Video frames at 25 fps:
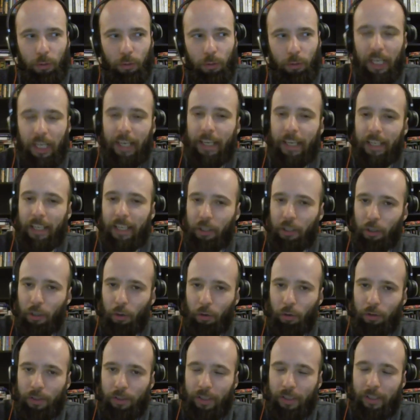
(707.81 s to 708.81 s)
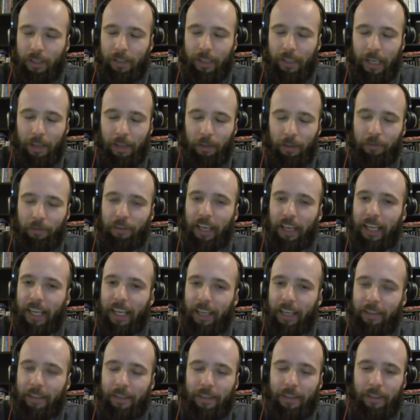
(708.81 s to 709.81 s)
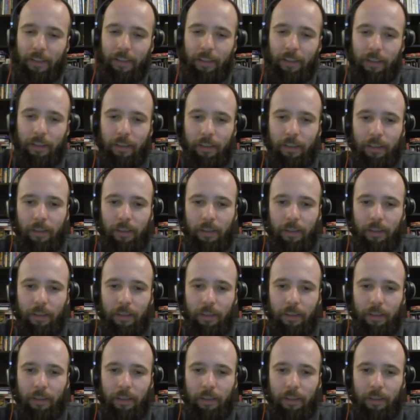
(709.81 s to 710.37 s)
challenge yourself against?